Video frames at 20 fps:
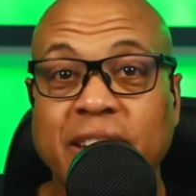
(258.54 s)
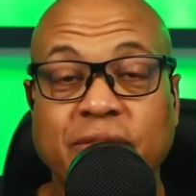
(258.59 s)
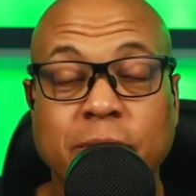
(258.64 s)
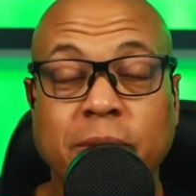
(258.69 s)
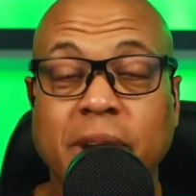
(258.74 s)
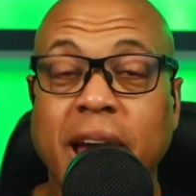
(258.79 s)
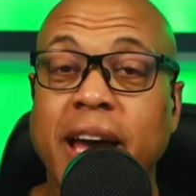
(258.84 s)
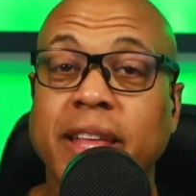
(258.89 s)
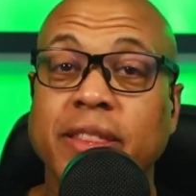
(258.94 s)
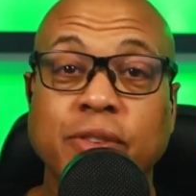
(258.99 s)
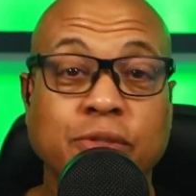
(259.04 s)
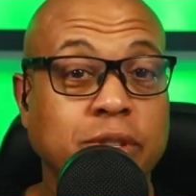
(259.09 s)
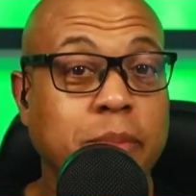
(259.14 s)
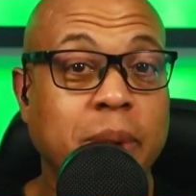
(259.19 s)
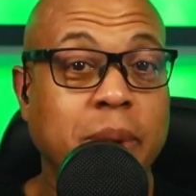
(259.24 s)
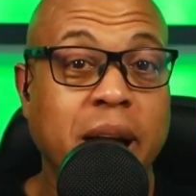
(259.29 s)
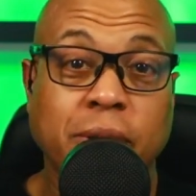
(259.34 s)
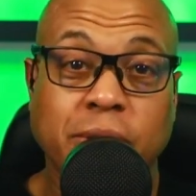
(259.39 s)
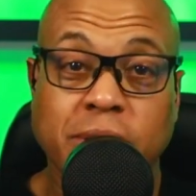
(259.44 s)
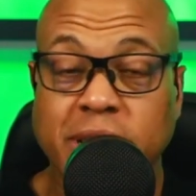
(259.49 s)
from that, those are
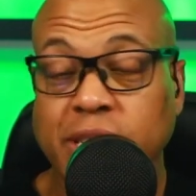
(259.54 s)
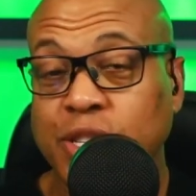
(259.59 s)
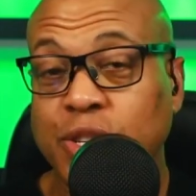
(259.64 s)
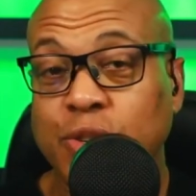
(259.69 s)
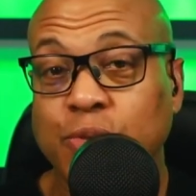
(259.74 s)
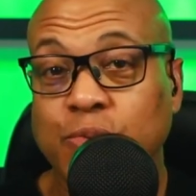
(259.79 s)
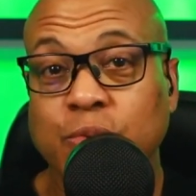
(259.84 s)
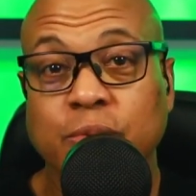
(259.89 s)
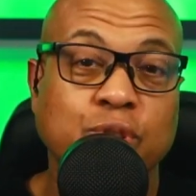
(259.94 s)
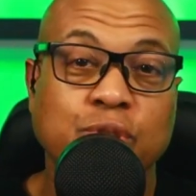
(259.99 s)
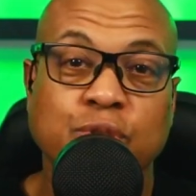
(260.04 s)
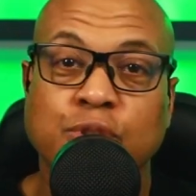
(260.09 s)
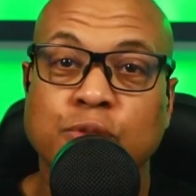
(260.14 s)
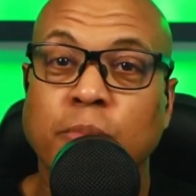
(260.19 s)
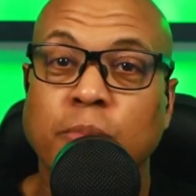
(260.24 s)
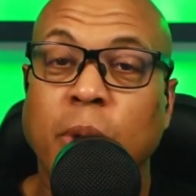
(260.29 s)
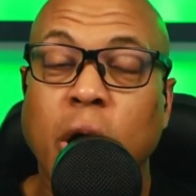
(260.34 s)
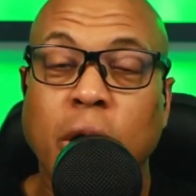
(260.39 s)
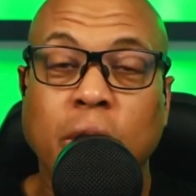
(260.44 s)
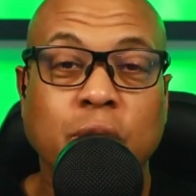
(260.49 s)
my only two
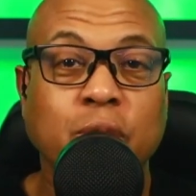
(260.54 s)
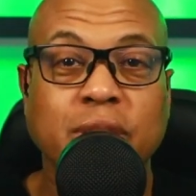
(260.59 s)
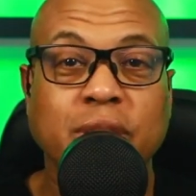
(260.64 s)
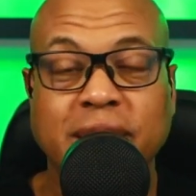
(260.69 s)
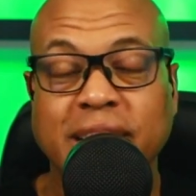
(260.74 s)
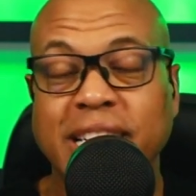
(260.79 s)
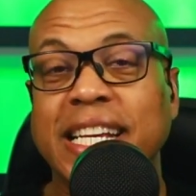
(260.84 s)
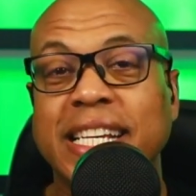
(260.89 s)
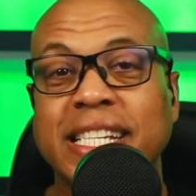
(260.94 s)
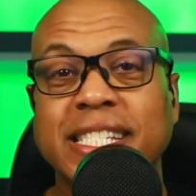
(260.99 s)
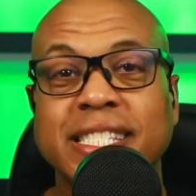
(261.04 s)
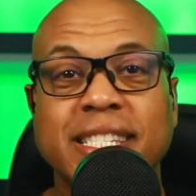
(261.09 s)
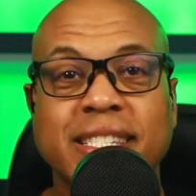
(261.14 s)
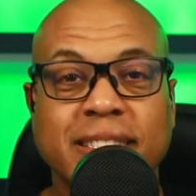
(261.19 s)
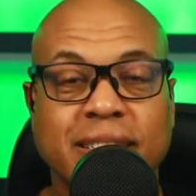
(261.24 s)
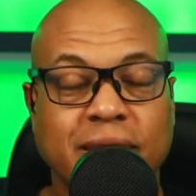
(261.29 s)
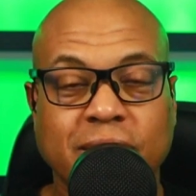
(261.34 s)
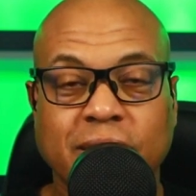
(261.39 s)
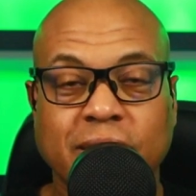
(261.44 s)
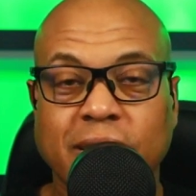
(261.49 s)
small critiques
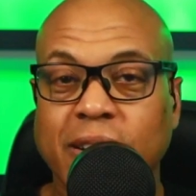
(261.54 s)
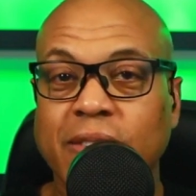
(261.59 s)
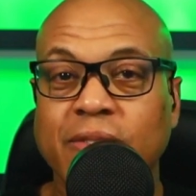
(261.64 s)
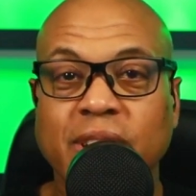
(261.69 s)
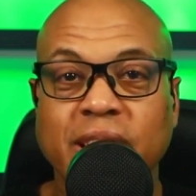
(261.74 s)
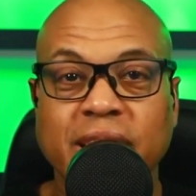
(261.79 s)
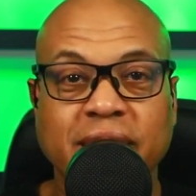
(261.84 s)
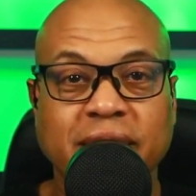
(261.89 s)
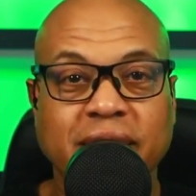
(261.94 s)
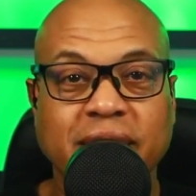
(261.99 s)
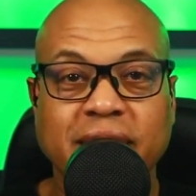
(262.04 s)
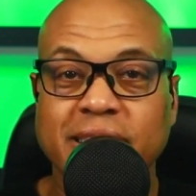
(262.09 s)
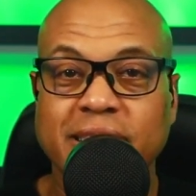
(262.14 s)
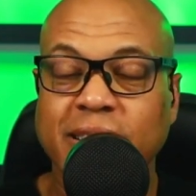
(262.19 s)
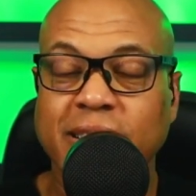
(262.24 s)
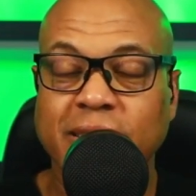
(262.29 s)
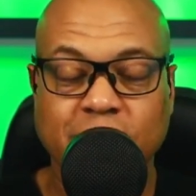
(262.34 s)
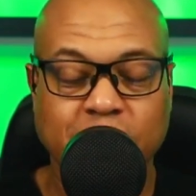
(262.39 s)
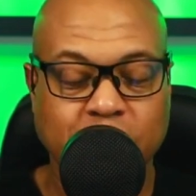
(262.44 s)
of this